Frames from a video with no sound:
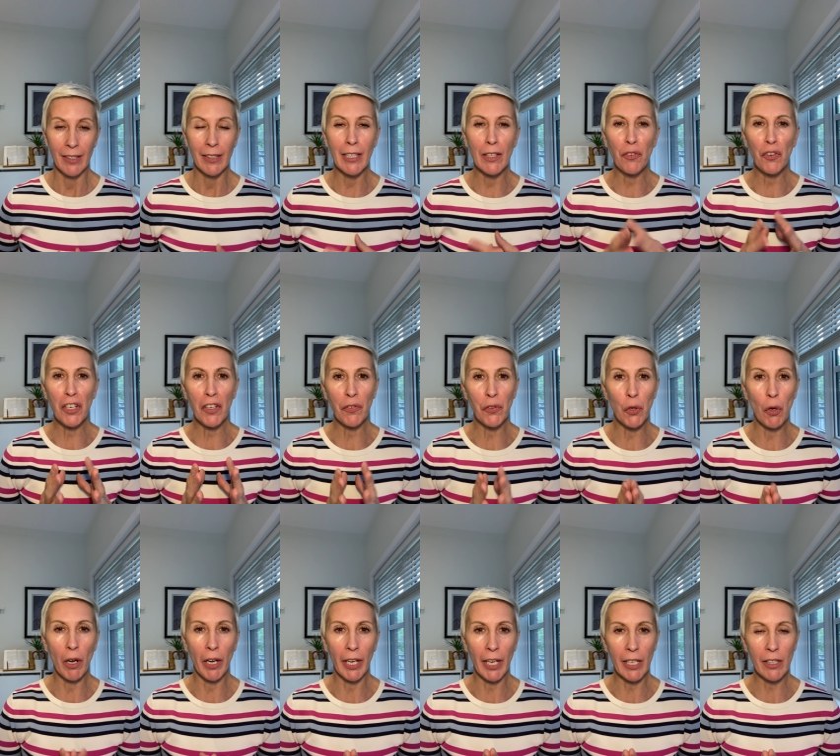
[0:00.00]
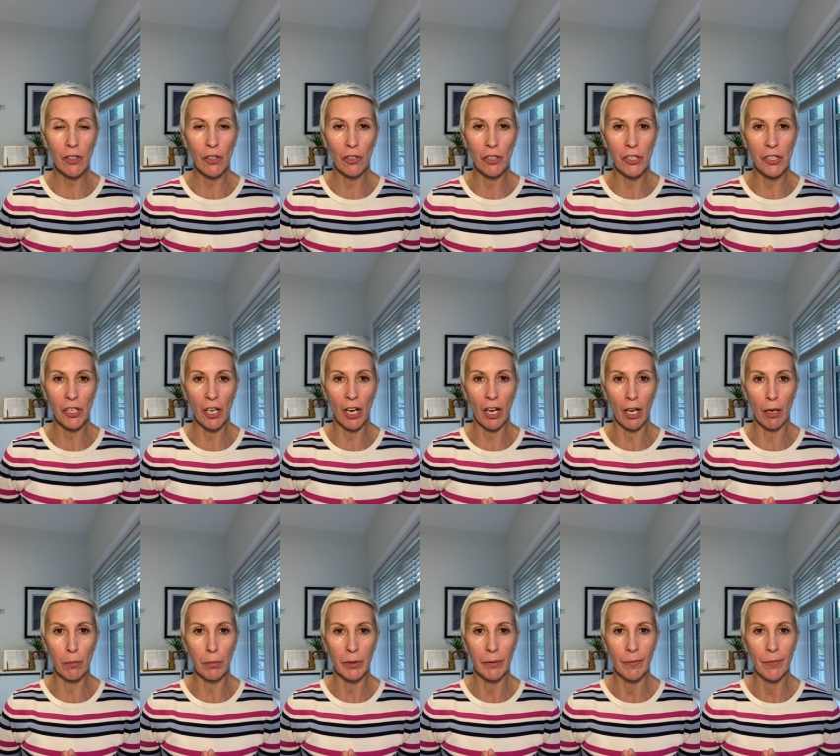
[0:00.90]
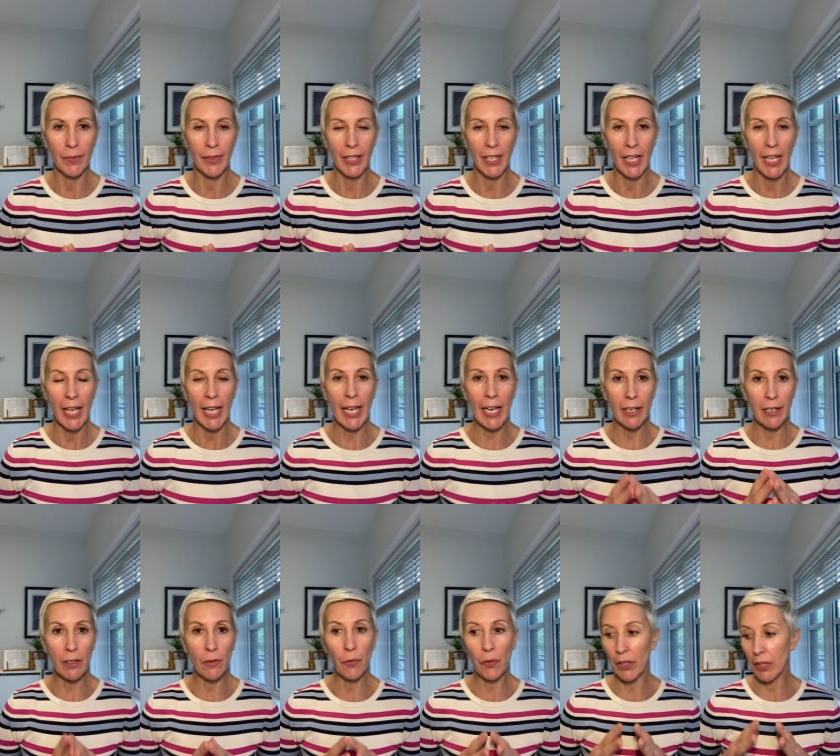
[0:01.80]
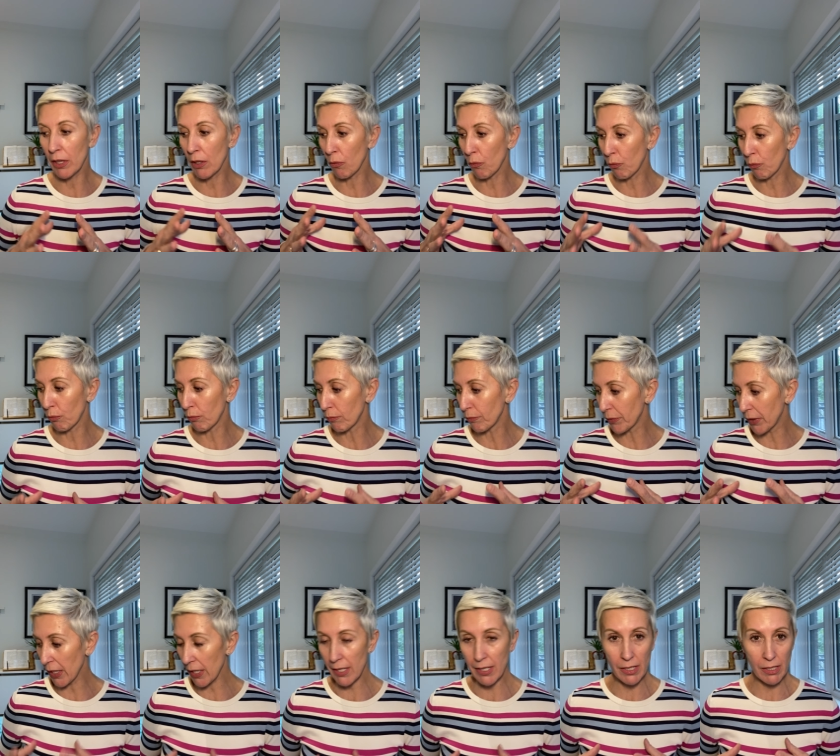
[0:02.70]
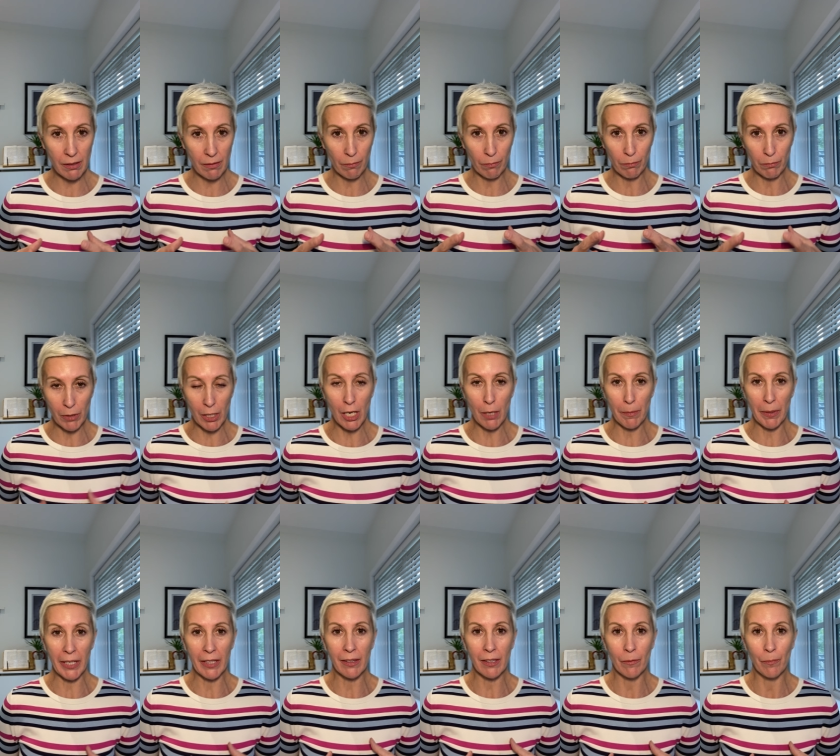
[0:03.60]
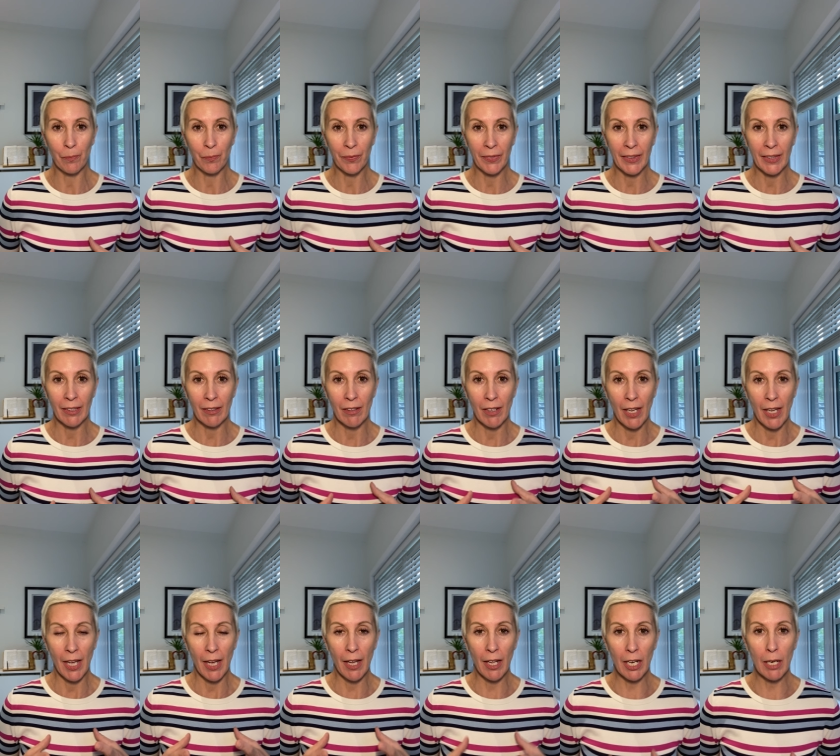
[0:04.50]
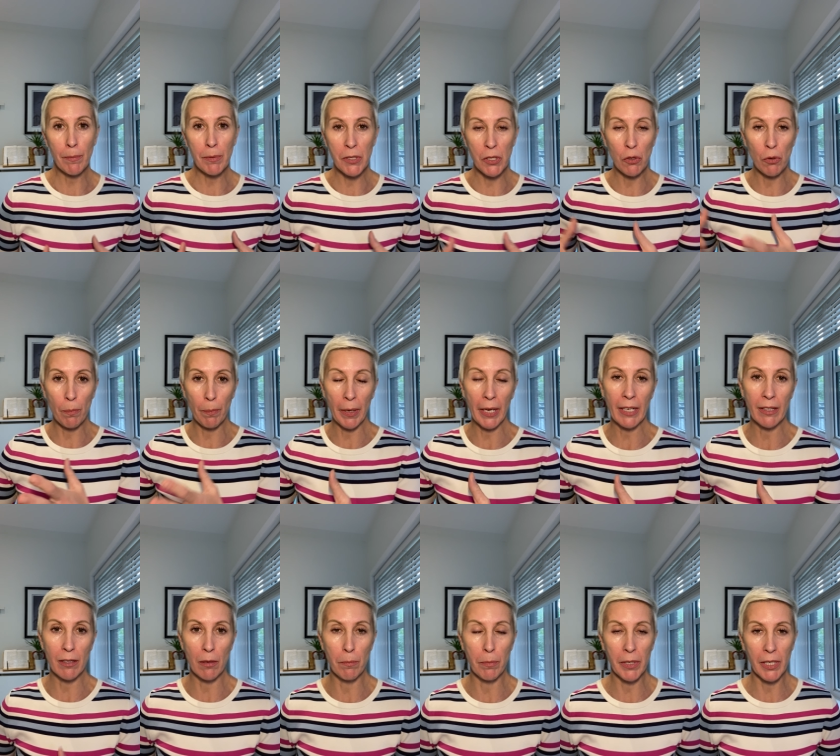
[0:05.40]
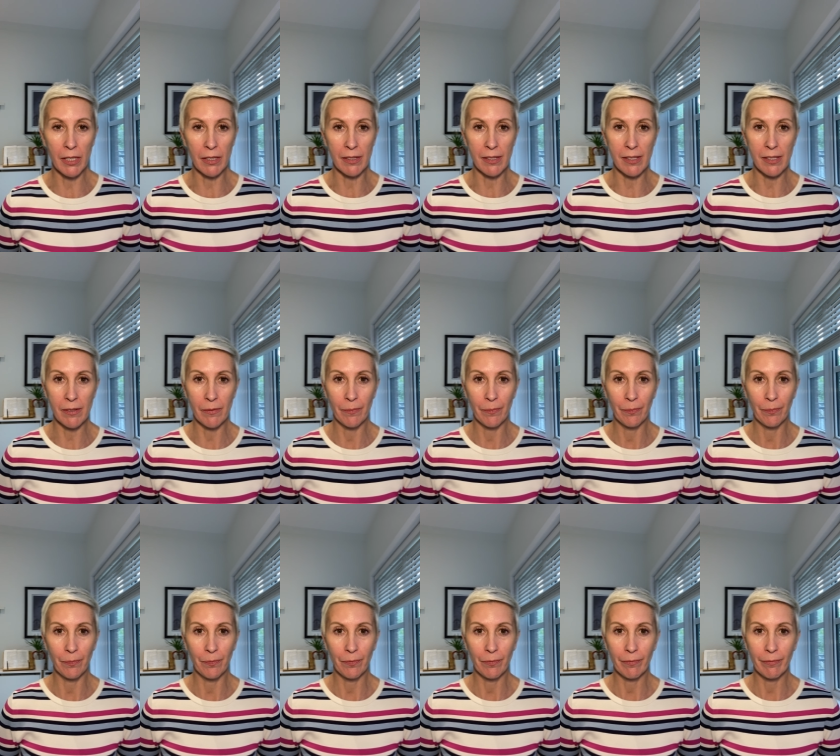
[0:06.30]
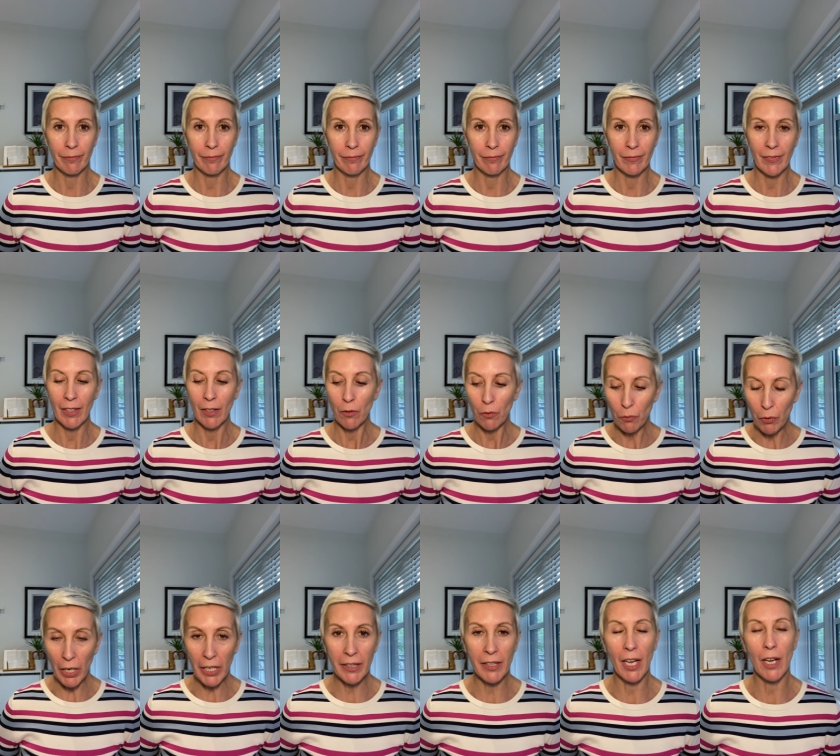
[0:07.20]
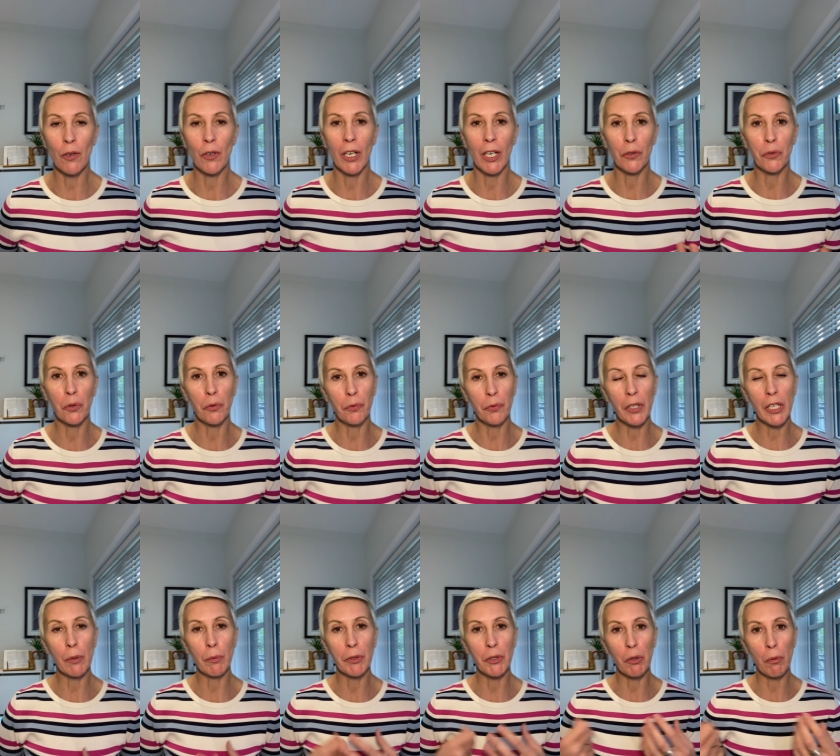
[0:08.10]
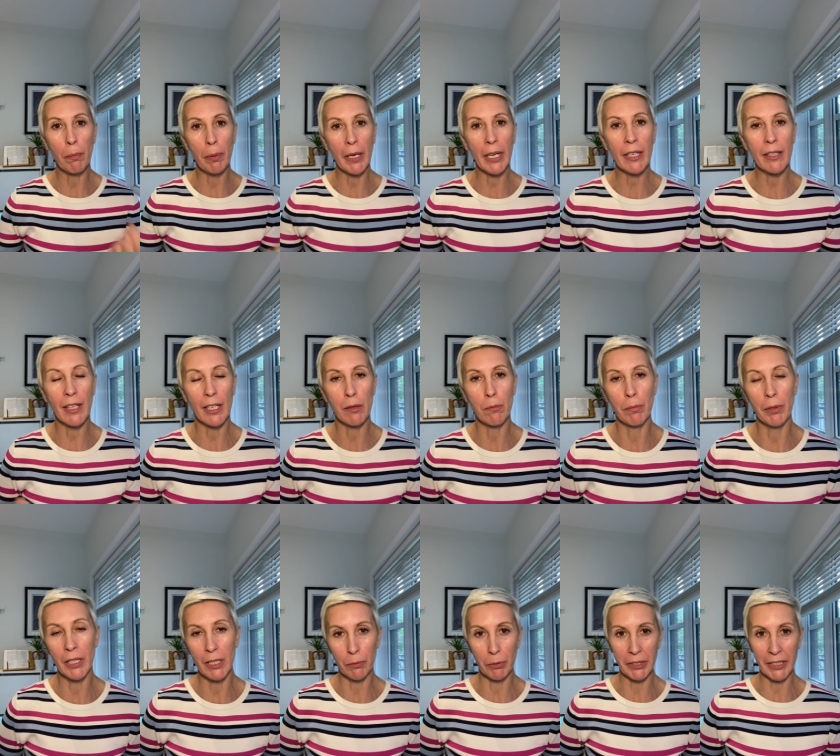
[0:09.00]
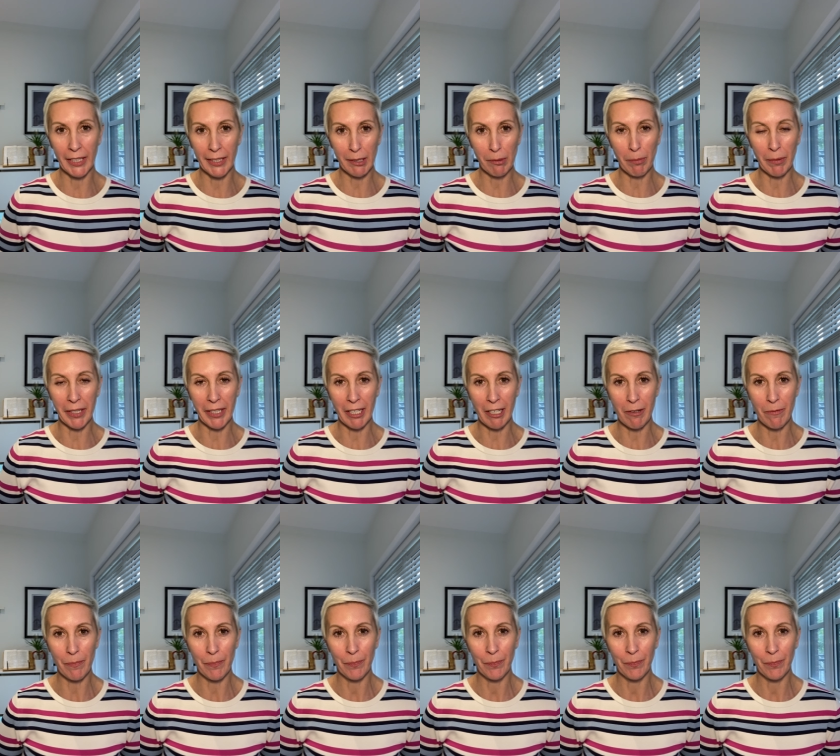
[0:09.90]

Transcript: Even if you hate your job, and if at the, this moment helps you pay the bills, write down how you feel when you pay that bill with that money.